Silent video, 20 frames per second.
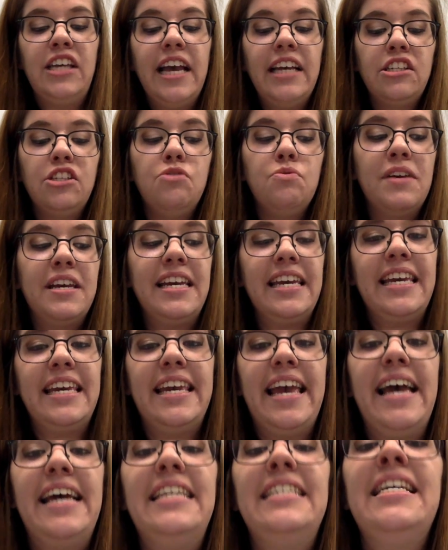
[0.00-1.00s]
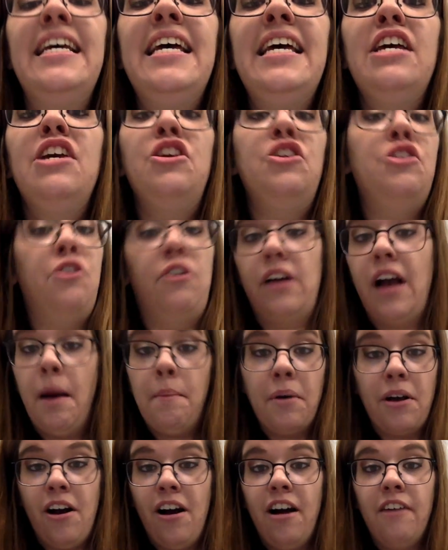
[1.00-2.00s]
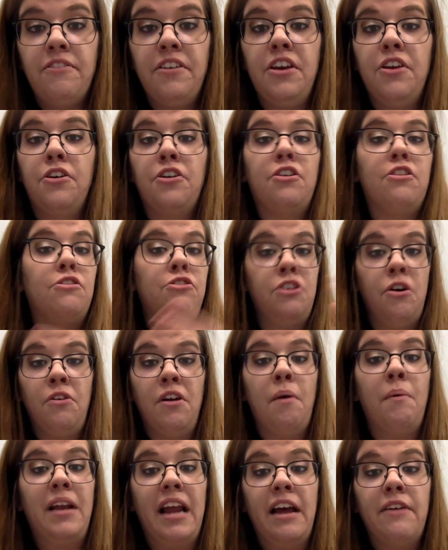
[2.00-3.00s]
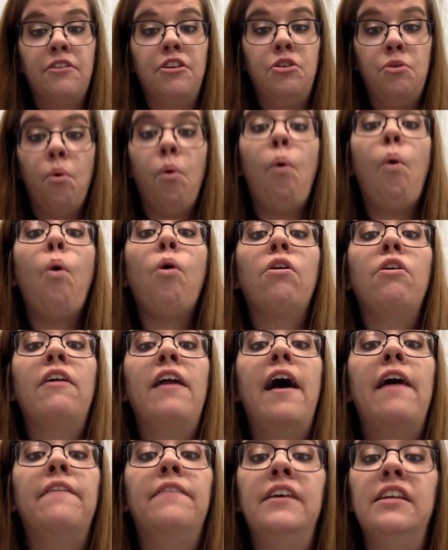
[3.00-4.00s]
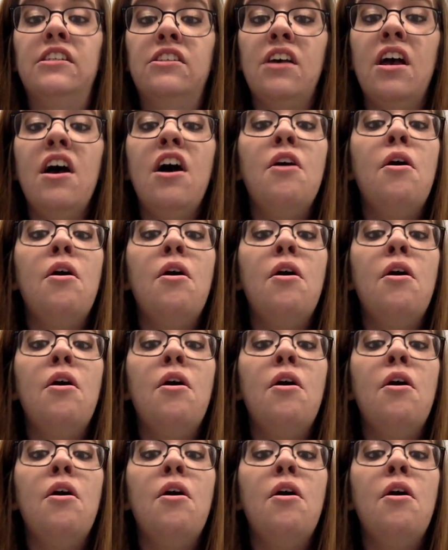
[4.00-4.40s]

yes, you can get your cup of coffee or your donut, whatever you ordered at this